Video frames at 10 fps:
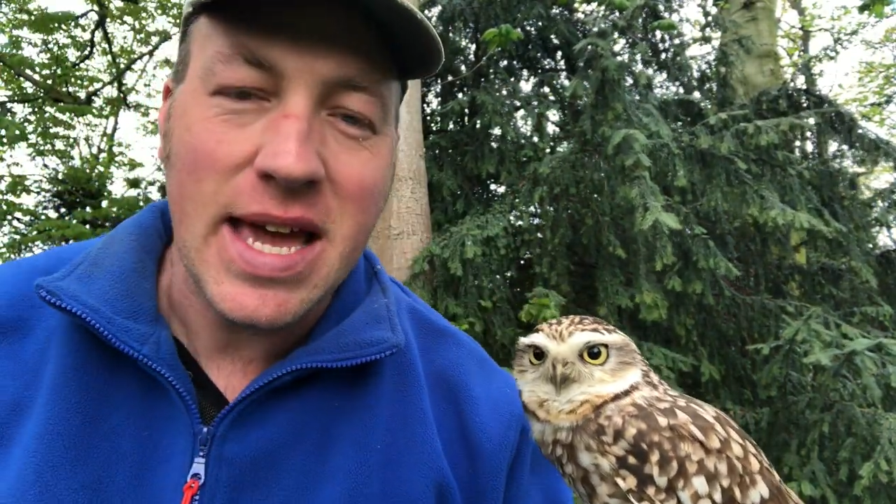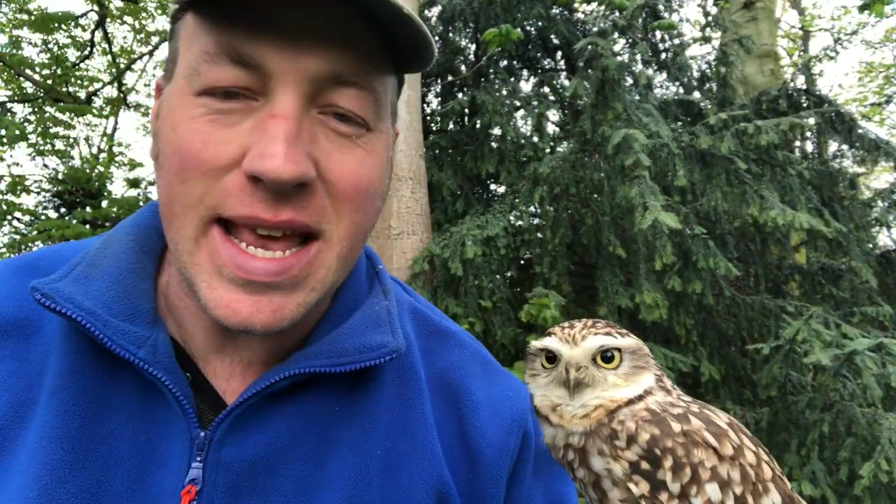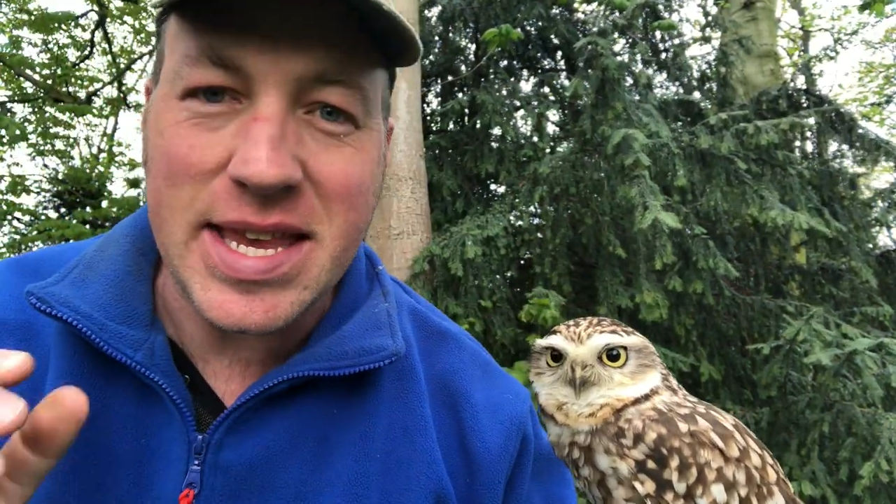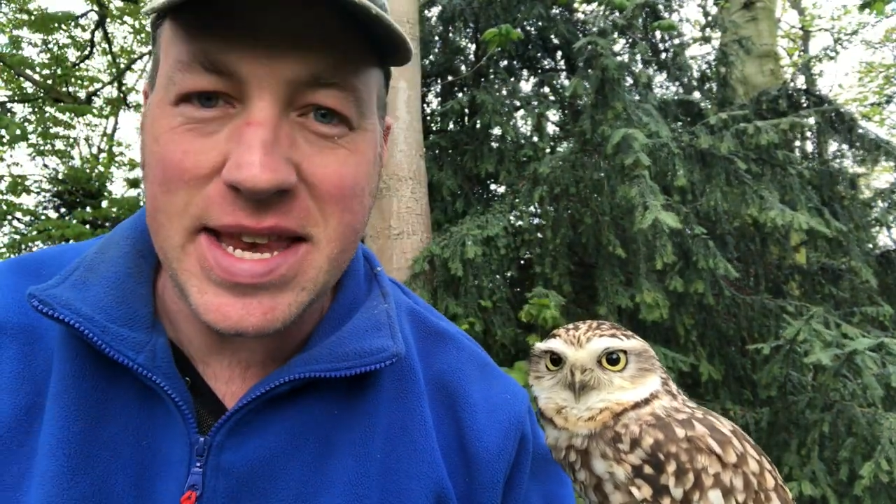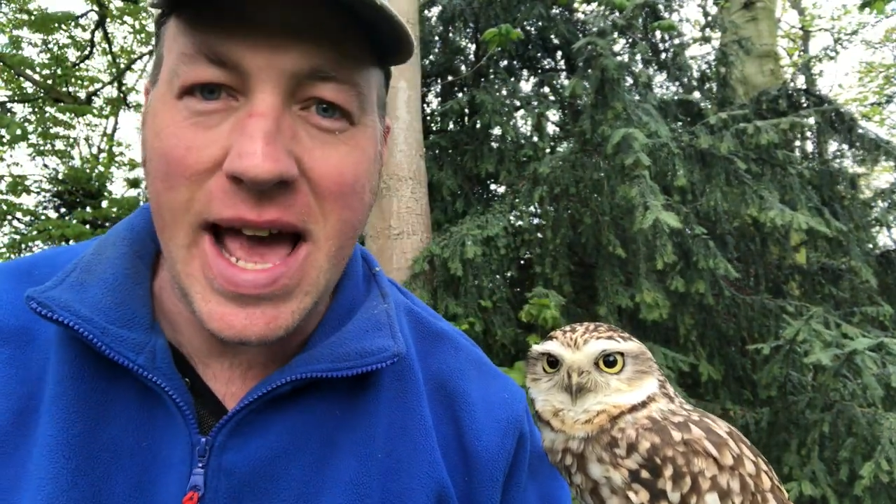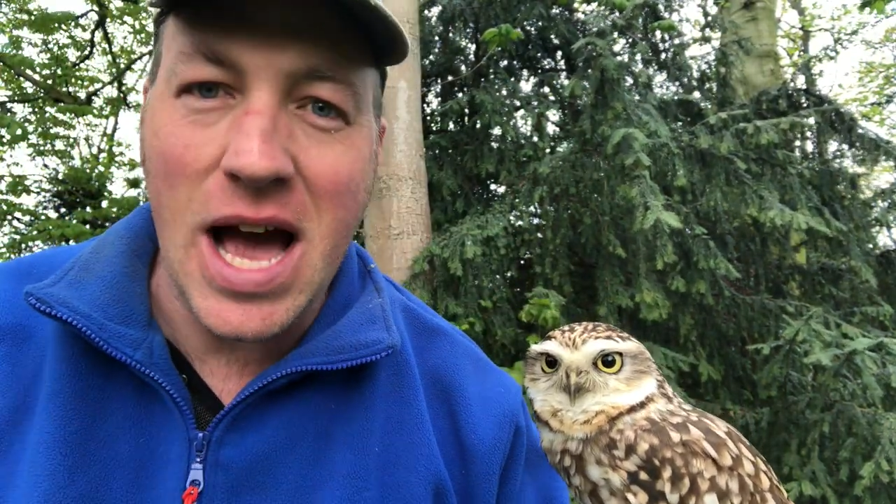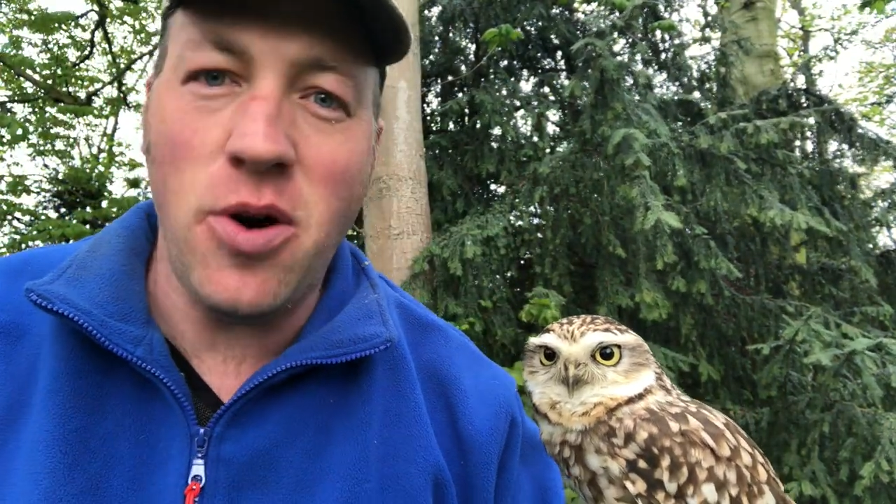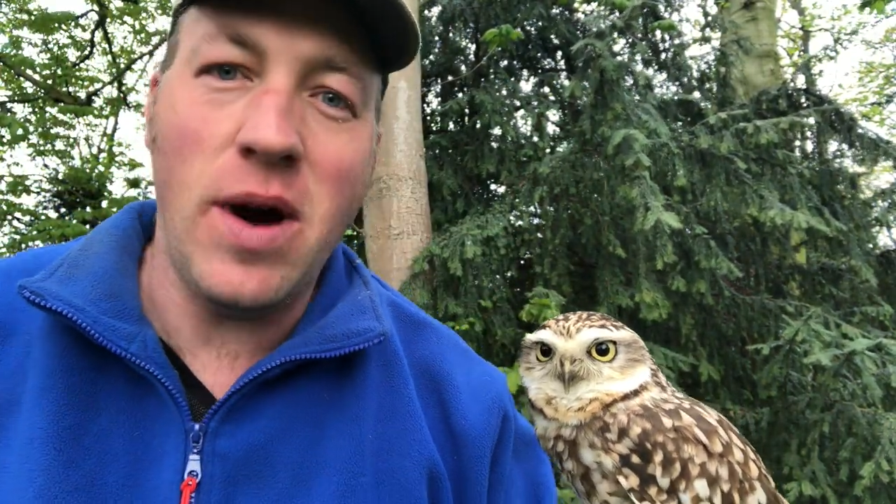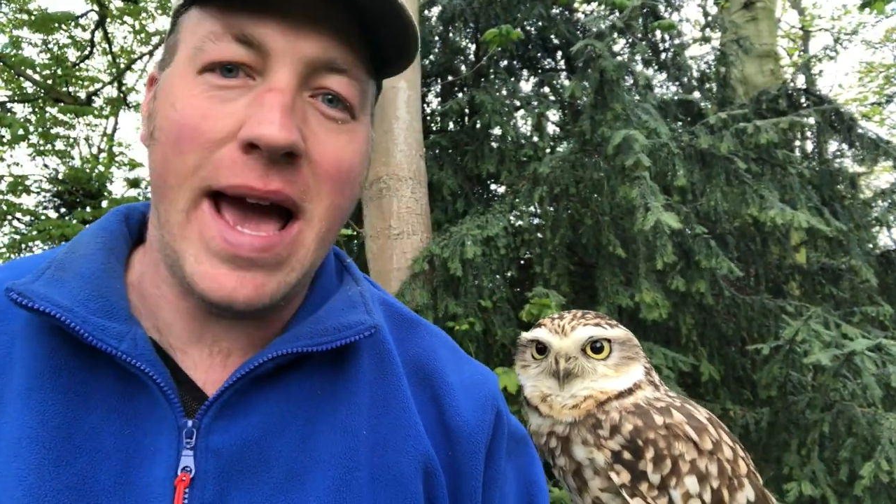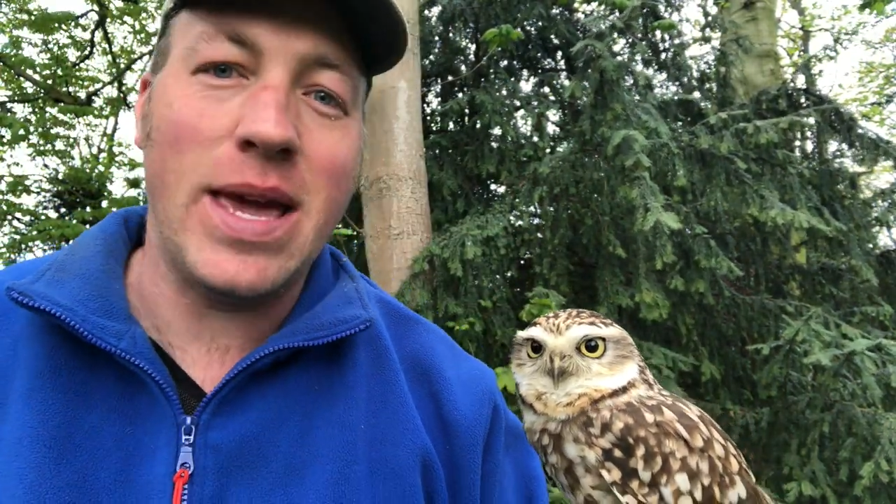is
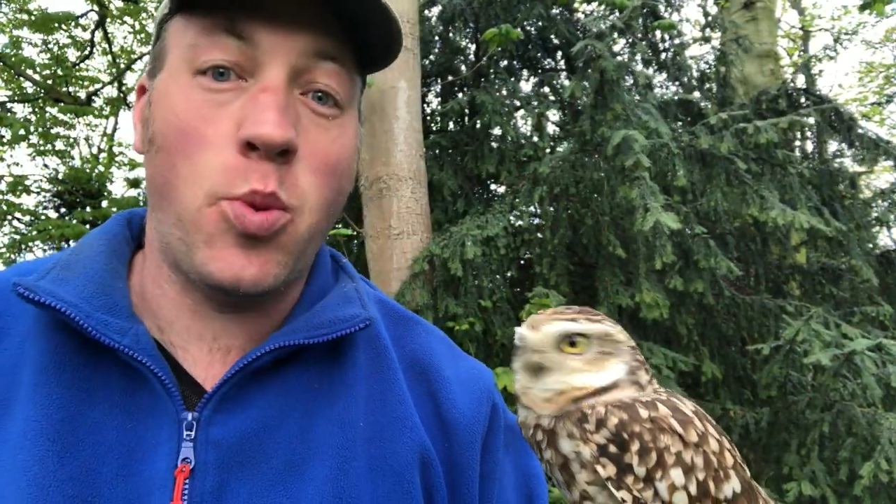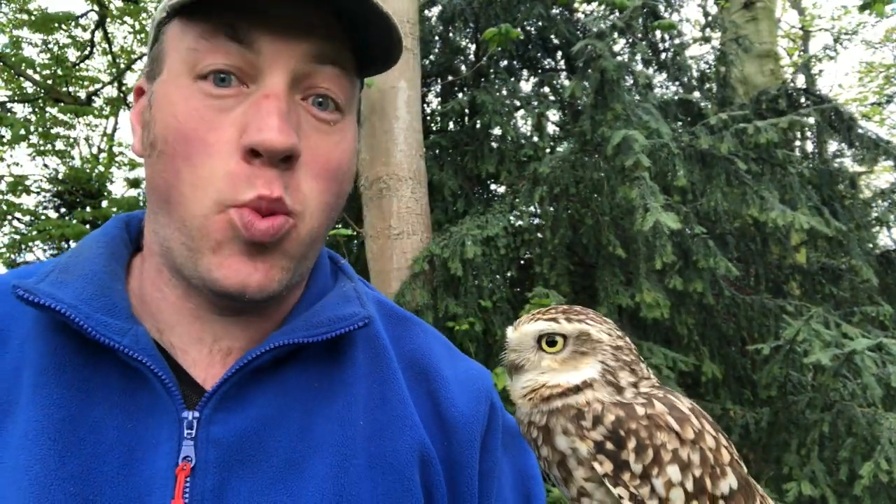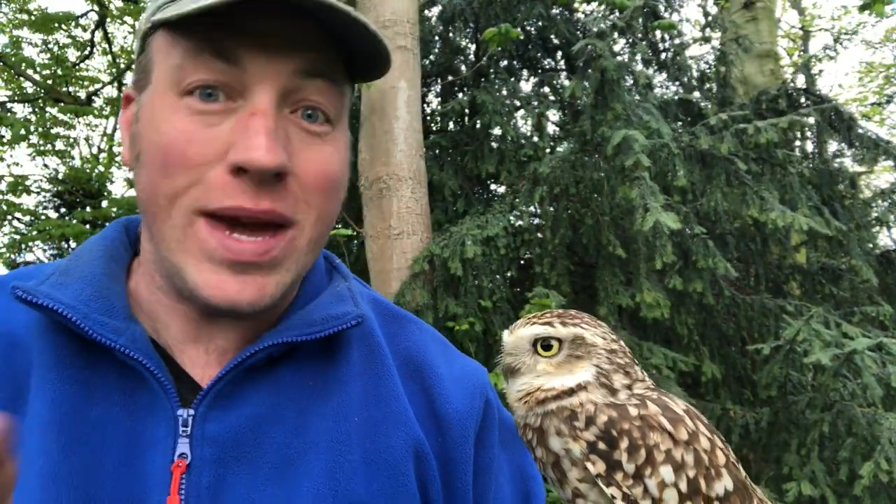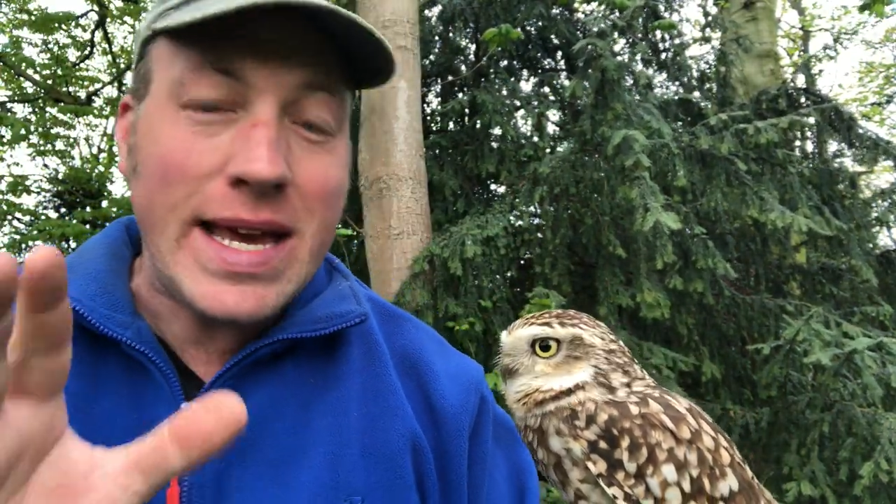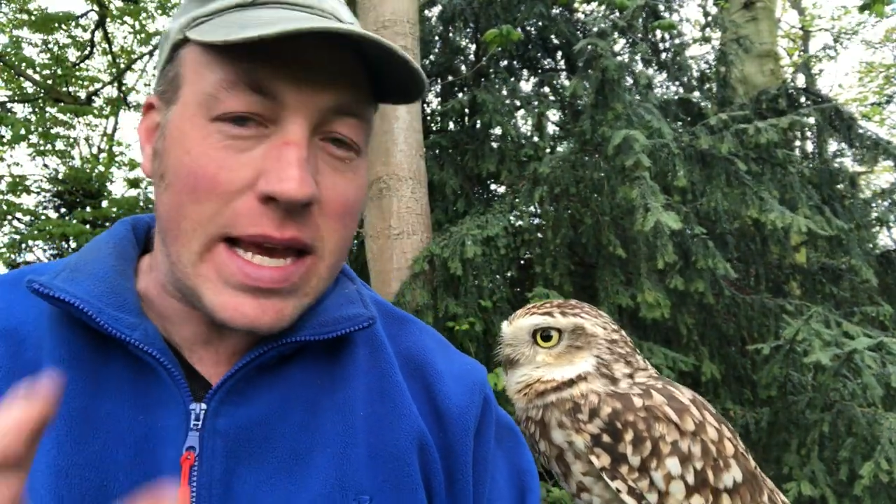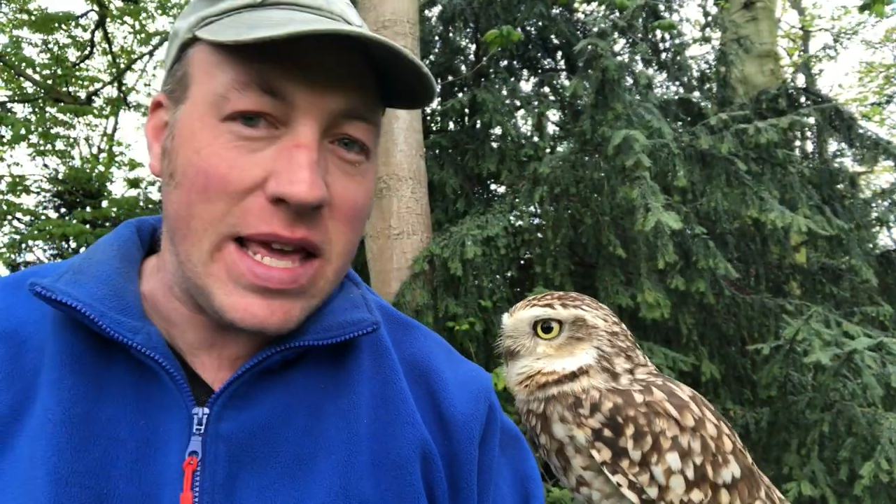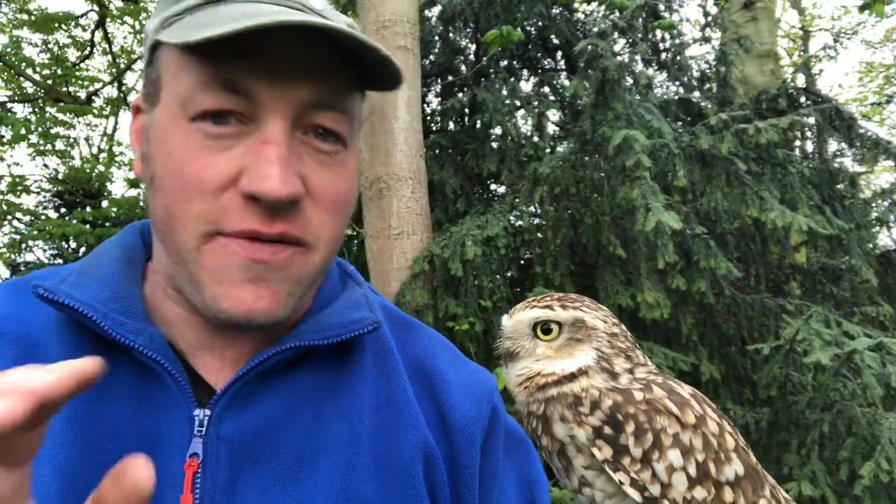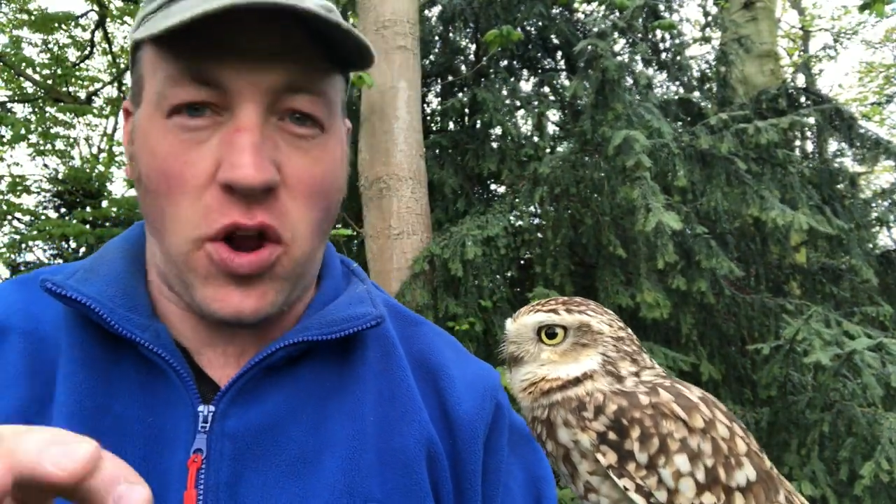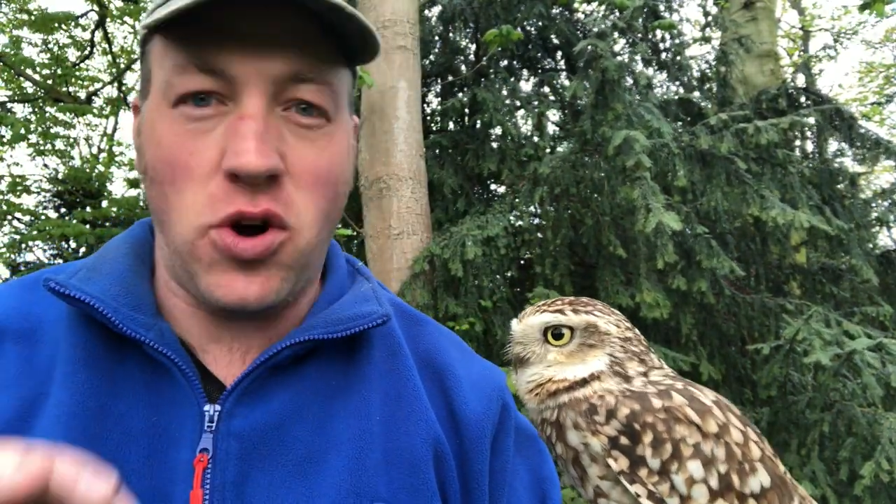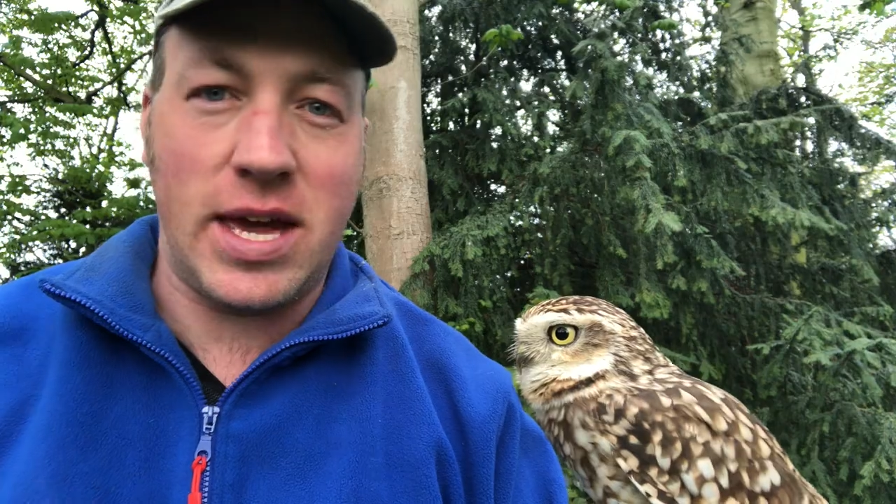now a weekly
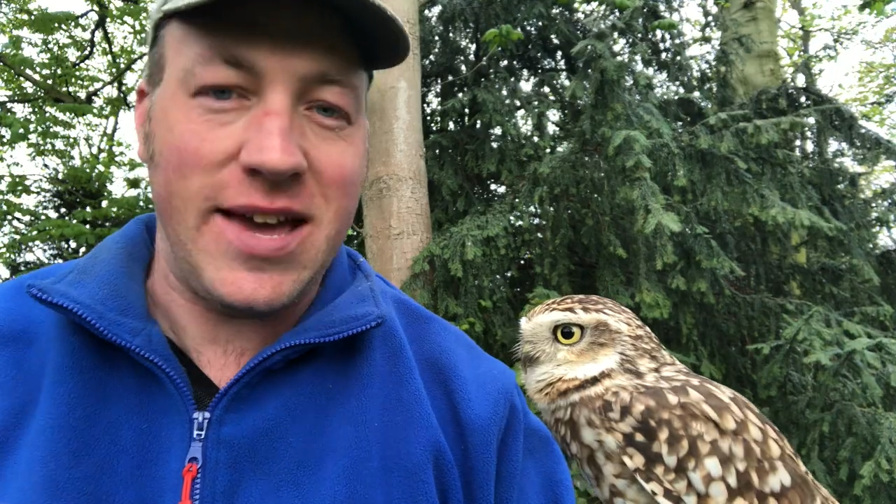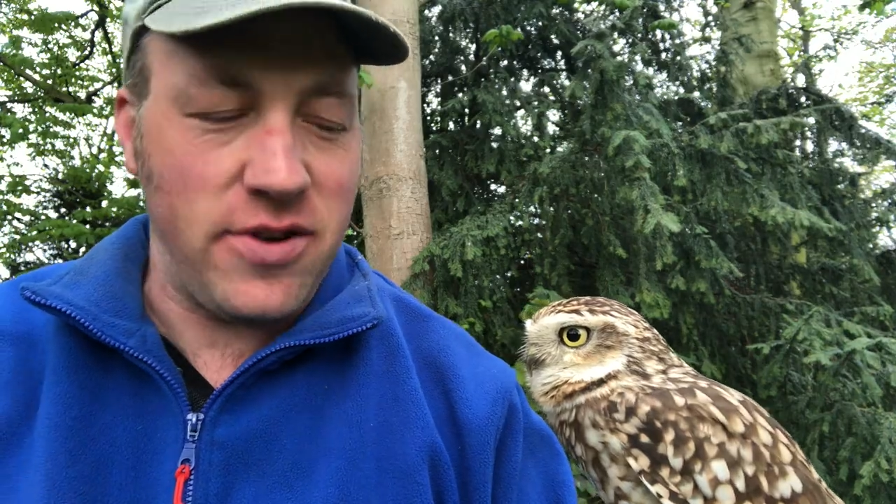vlog here